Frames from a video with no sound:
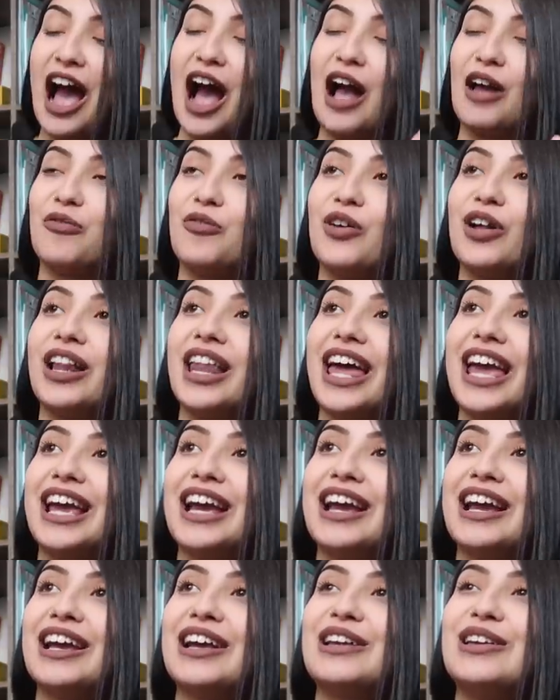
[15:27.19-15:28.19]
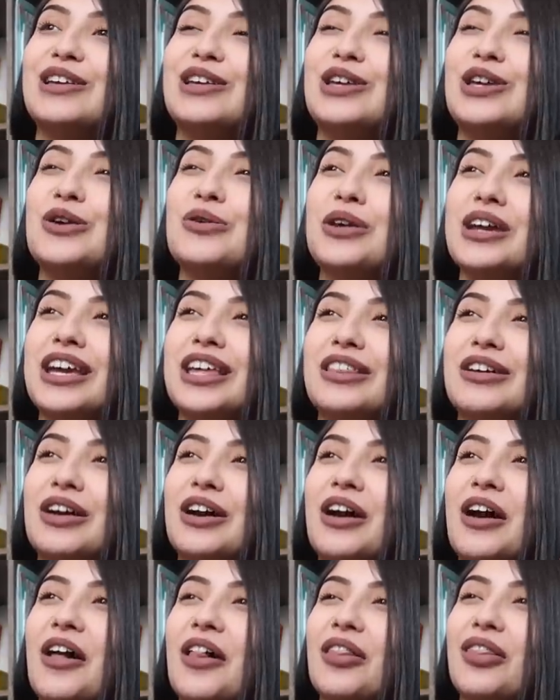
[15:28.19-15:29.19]
I feel like you
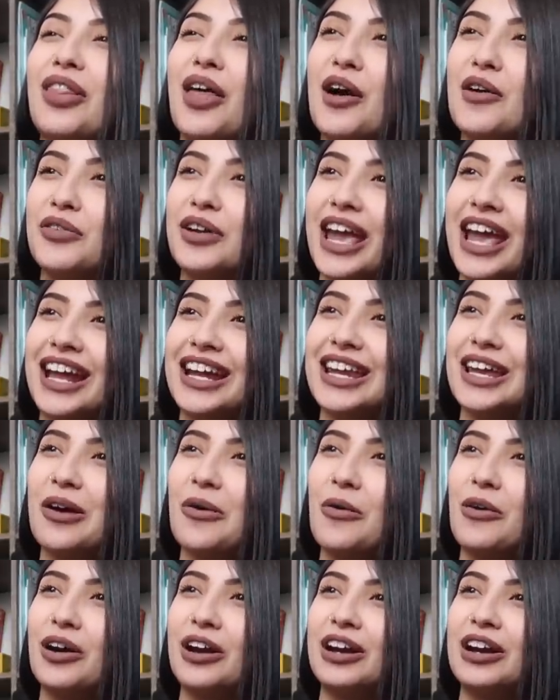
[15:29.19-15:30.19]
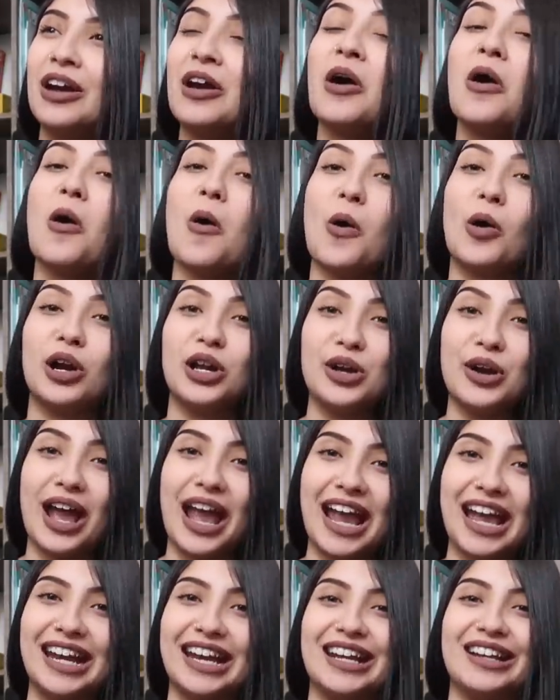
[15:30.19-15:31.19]
either love candy corn or you
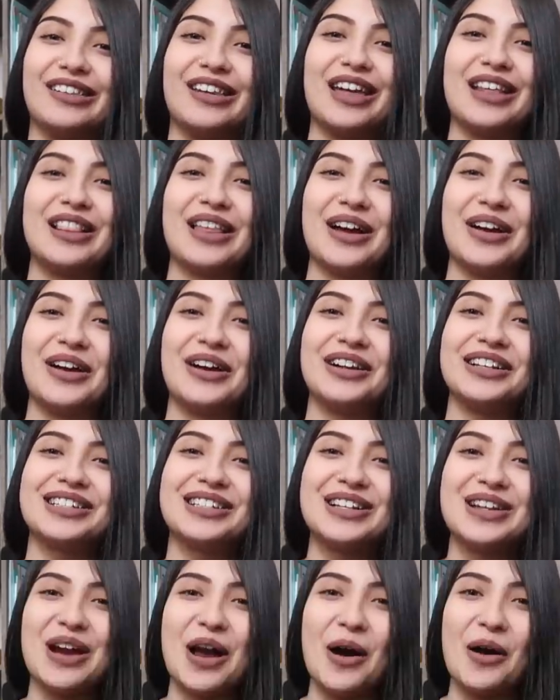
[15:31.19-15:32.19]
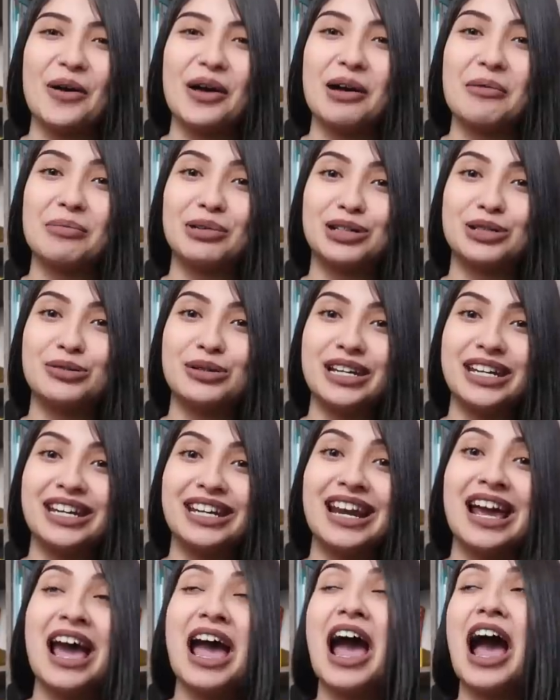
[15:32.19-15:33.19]
hate it like there is no in
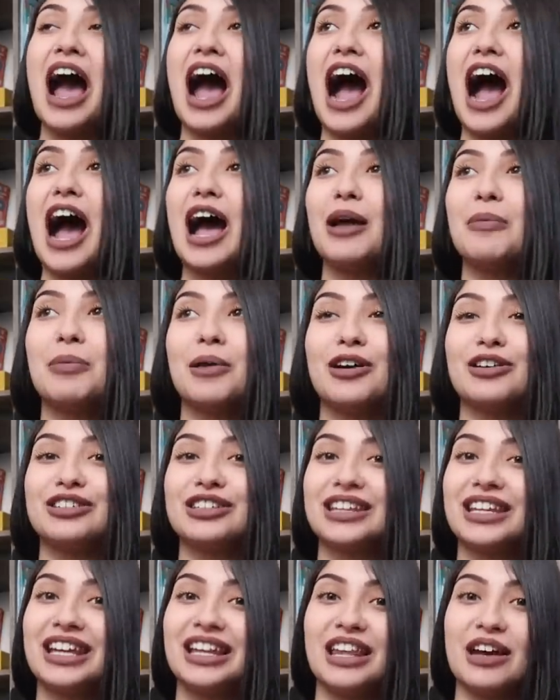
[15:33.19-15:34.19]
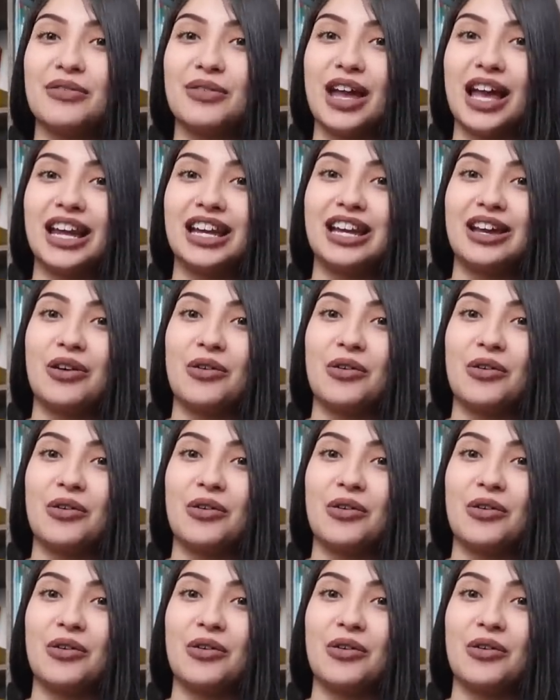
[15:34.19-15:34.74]
between i personally love candy